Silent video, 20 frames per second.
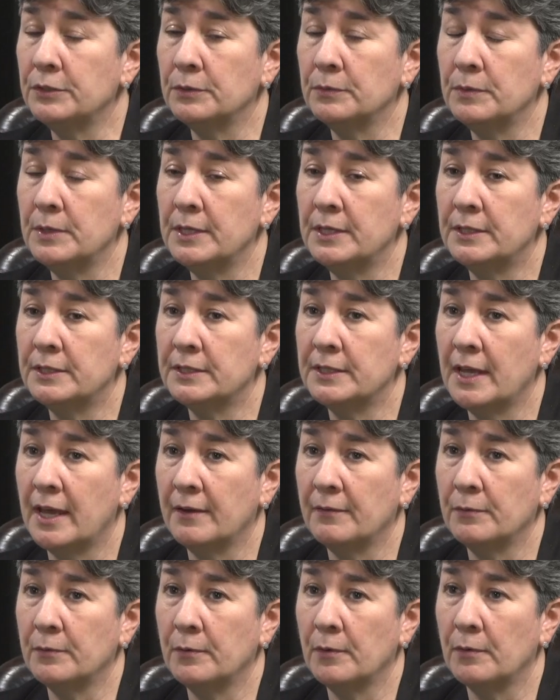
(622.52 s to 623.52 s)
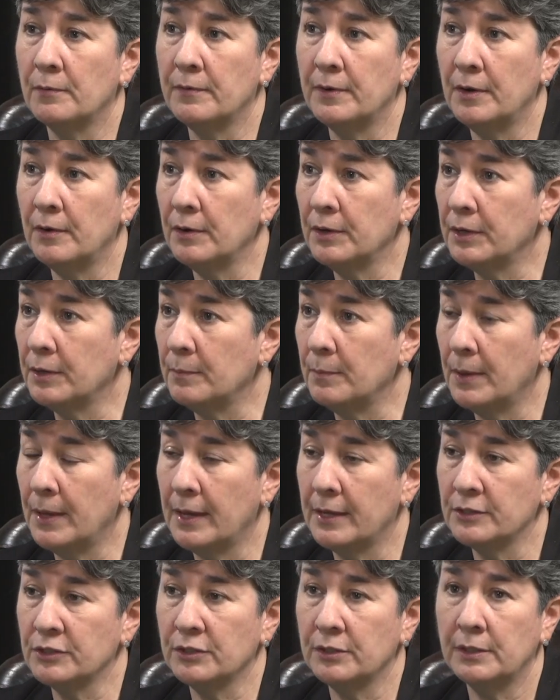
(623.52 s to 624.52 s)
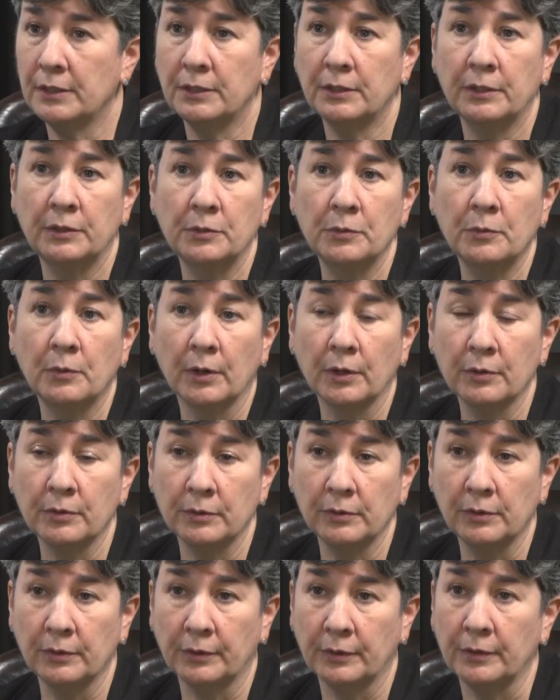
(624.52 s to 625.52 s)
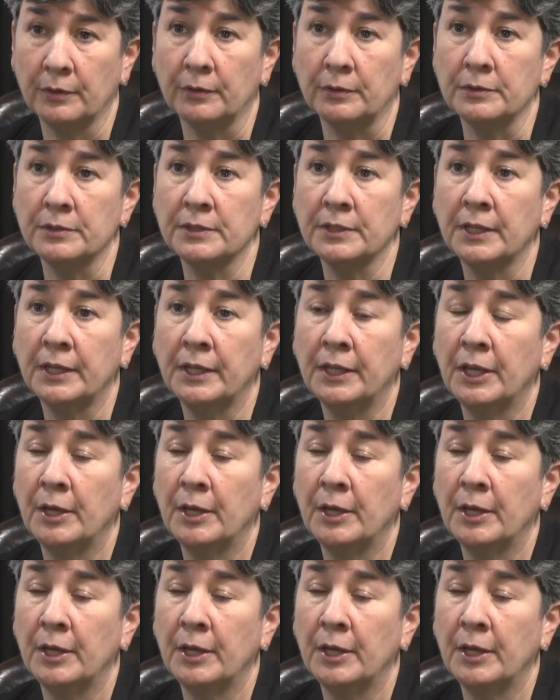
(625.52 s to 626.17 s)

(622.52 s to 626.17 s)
do need staff who are very compassionate and who are good learners